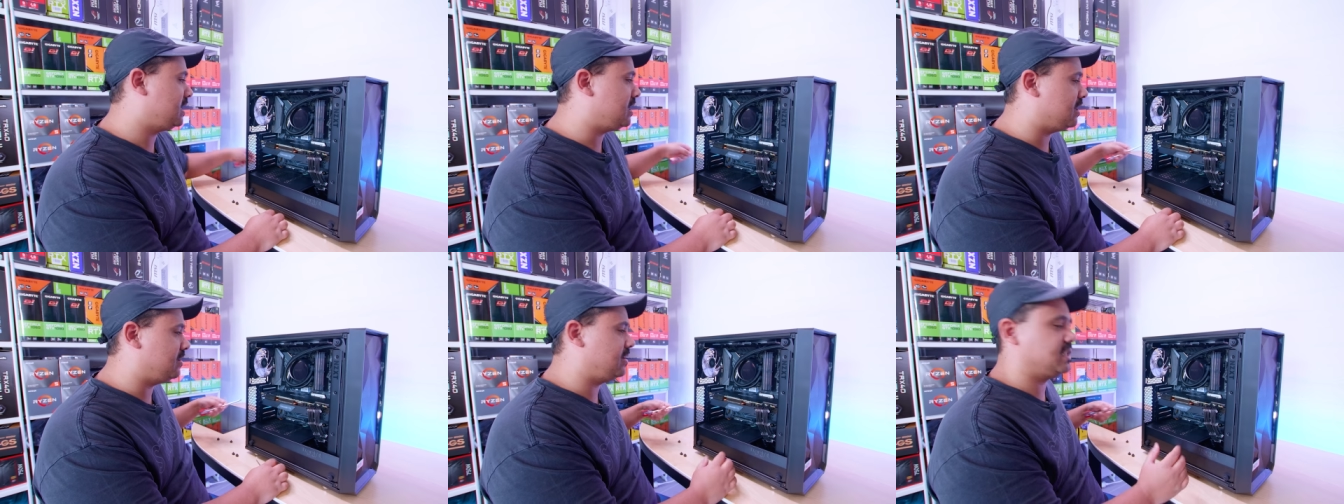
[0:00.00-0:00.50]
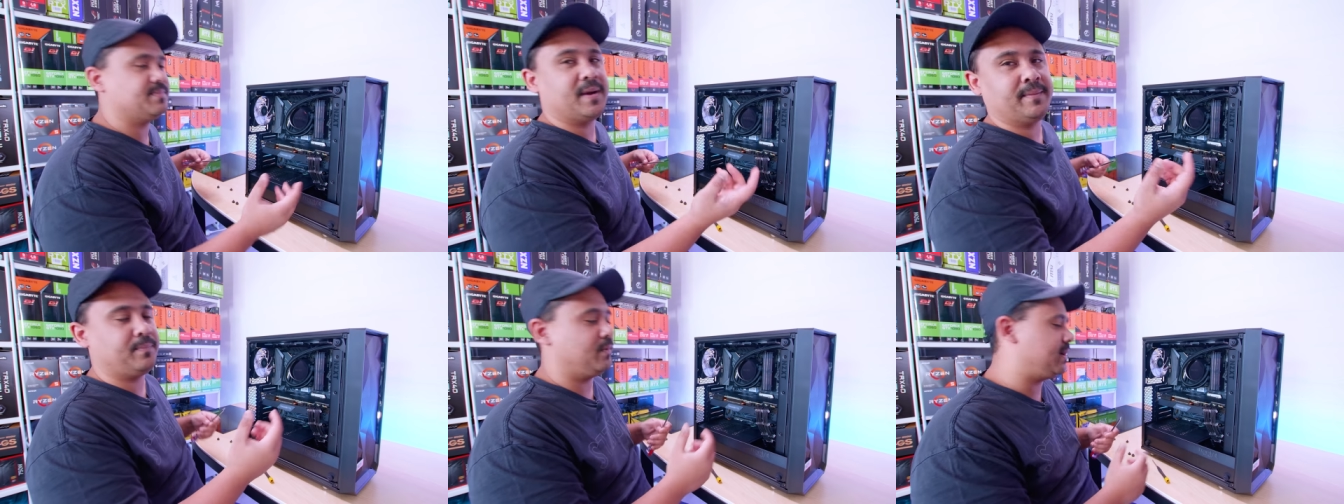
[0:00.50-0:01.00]
you know, it's
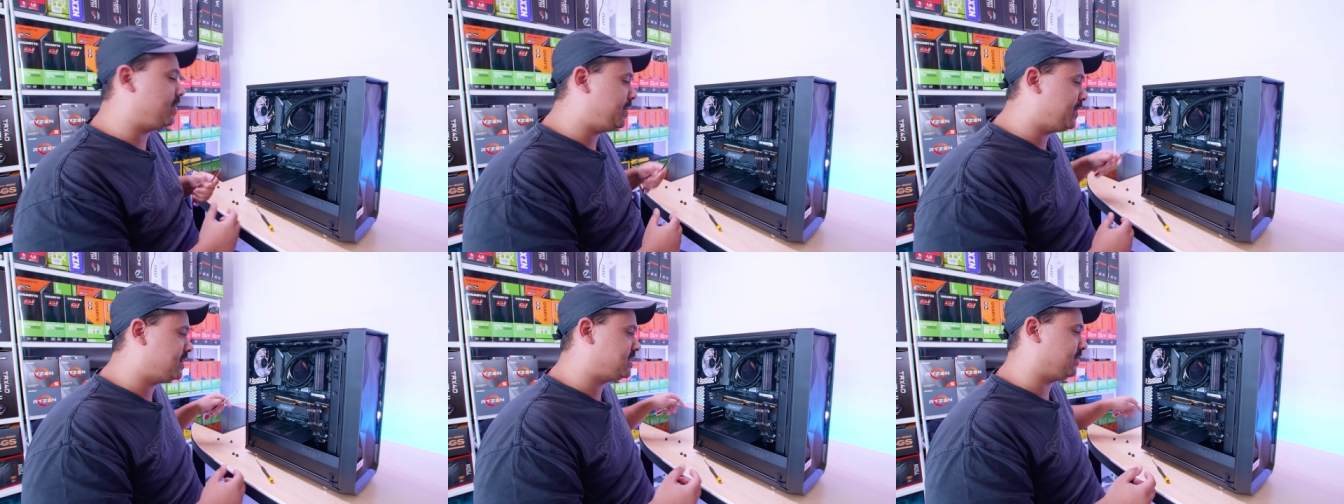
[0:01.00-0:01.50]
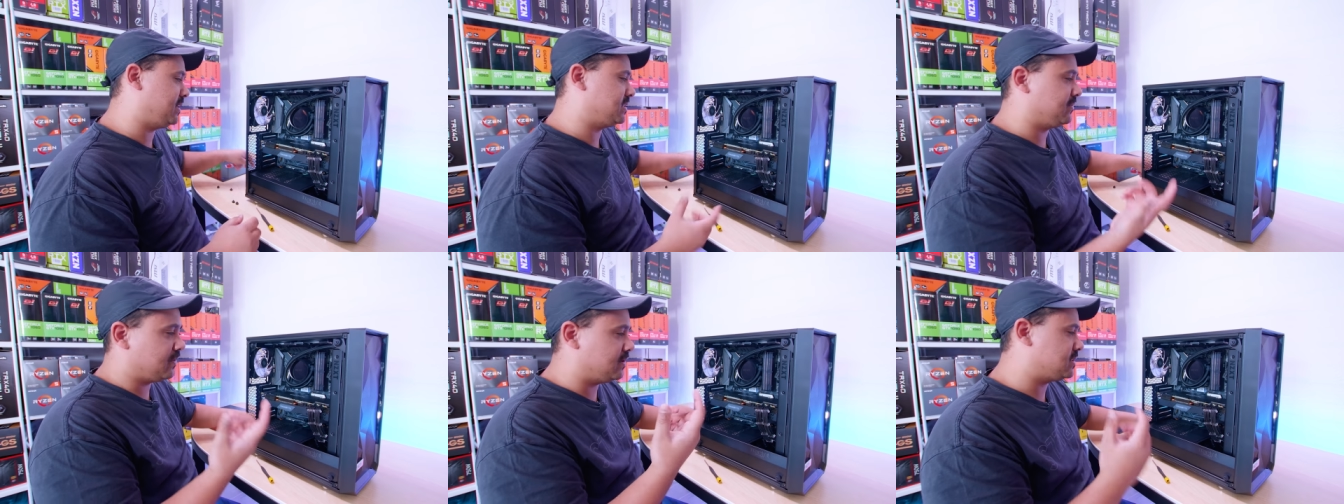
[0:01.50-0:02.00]
one of my personal
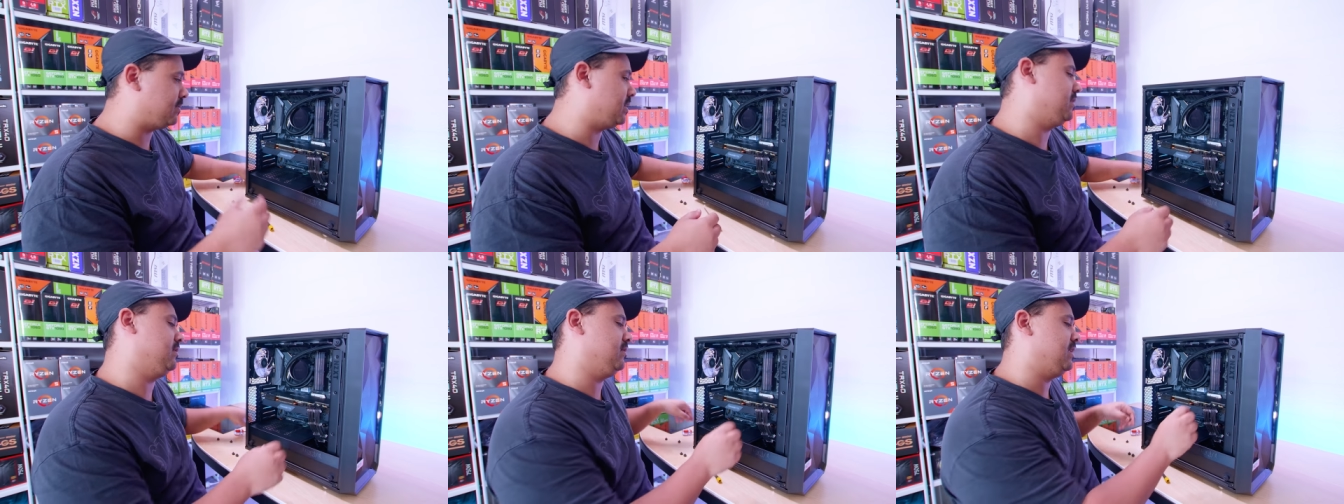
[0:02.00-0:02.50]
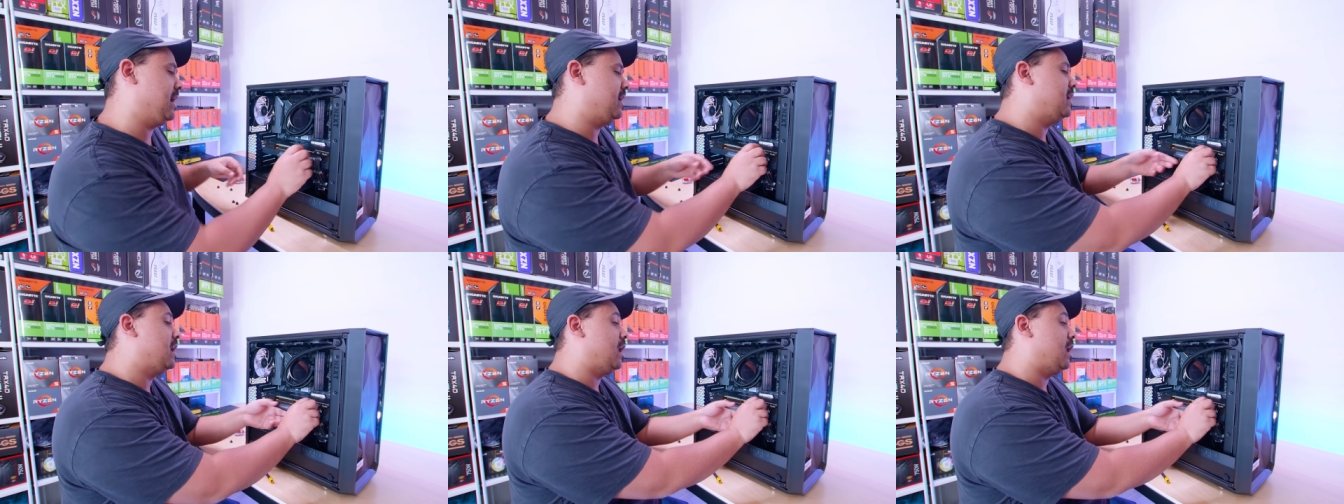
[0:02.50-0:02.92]
rigs. Of course I'm gonna do that.